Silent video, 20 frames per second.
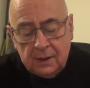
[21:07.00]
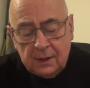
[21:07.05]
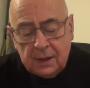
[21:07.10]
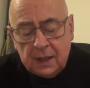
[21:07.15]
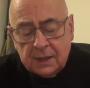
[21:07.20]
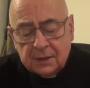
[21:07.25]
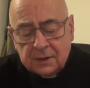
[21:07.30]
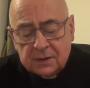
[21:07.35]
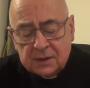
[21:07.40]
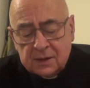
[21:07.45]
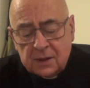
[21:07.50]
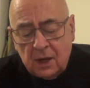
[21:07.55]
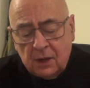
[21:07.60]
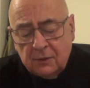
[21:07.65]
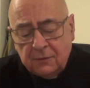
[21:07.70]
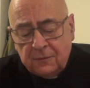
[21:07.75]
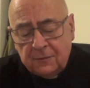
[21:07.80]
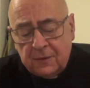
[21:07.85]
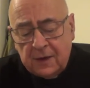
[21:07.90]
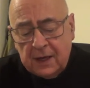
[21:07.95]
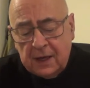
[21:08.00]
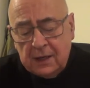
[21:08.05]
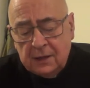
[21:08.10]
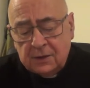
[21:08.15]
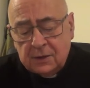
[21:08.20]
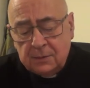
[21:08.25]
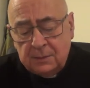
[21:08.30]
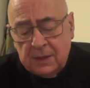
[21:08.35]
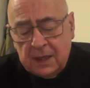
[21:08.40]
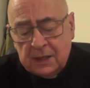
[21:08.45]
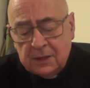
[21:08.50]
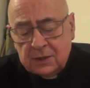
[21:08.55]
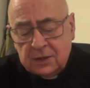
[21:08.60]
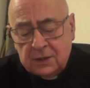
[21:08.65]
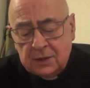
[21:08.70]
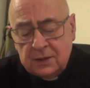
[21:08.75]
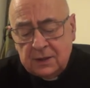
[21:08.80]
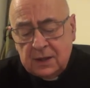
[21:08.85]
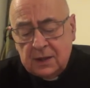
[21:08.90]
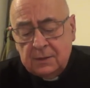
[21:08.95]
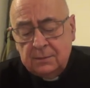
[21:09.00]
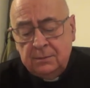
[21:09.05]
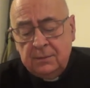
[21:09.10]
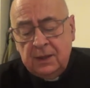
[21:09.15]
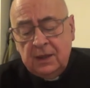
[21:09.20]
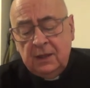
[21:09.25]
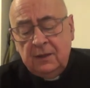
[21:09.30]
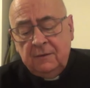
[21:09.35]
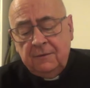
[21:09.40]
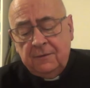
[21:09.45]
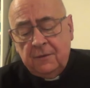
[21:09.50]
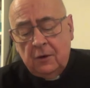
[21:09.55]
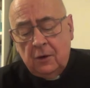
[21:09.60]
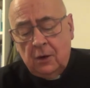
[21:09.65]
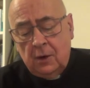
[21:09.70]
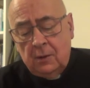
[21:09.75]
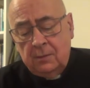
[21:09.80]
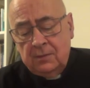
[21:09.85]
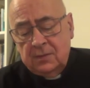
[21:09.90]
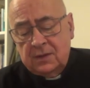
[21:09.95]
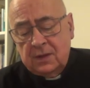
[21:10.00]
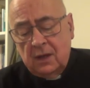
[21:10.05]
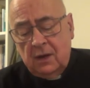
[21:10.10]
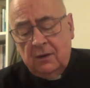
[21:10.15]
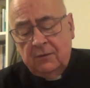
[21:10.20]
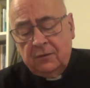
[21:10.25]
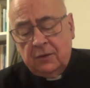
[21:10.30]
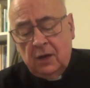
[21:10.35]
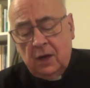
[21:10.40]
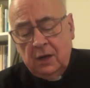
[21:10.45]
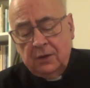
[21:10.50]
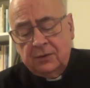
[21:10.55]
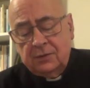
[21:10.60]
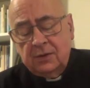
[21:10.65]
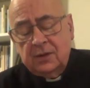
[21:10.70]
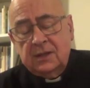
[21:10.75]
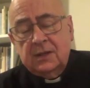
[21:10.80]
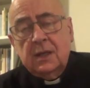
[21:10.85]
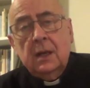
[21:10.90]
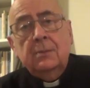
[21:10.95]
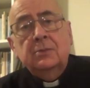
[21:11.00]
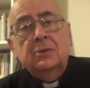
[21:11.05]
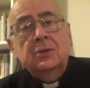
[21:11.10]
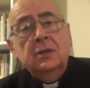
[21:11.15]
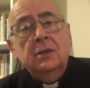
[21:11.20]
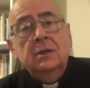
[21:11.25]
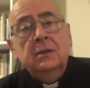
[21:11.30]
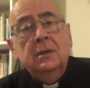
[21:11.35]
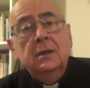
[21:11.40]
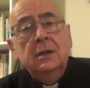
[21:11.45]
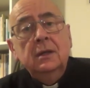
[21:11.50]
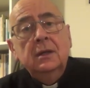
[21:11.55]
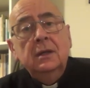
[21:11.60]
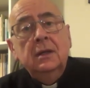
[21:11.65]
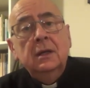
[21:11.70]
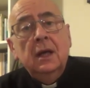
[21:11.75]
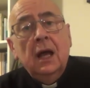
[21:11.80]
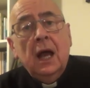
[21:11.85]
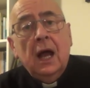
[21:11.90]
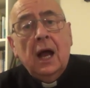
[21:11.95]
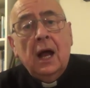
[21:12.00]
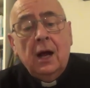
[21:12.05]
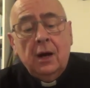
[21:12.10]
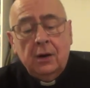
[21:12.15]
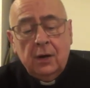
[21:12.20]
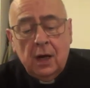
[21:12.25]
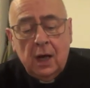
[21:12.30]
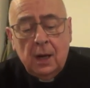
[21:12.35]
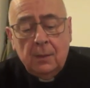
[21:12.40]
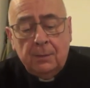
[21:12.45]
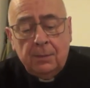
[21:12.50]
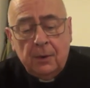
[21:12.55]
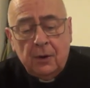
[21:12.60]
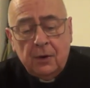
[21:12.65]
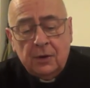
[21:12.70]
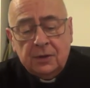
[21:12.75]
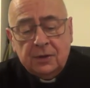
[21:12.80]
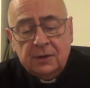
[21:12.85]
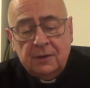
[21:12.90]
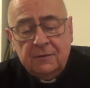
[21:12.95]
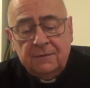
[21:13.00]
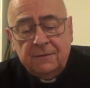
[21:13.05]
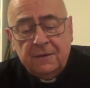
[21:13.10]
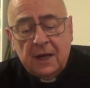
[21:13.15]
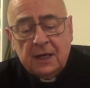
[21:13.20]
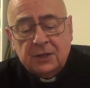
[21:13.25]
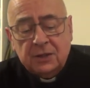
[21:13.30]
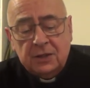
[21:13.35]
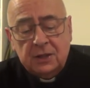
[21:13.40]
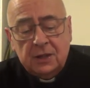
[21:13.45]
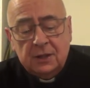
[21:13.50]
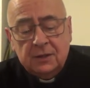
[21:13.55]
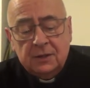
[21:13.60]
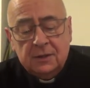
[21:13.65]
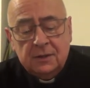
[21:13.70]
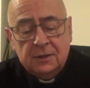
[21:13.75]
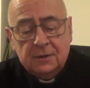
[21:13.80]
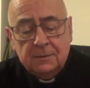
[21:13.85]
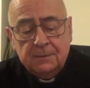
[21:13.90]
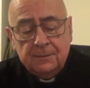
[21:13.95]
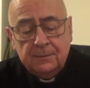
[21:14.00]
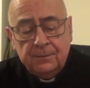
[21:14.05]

Let us not fail to mention that many forms of contraception are abortifacients.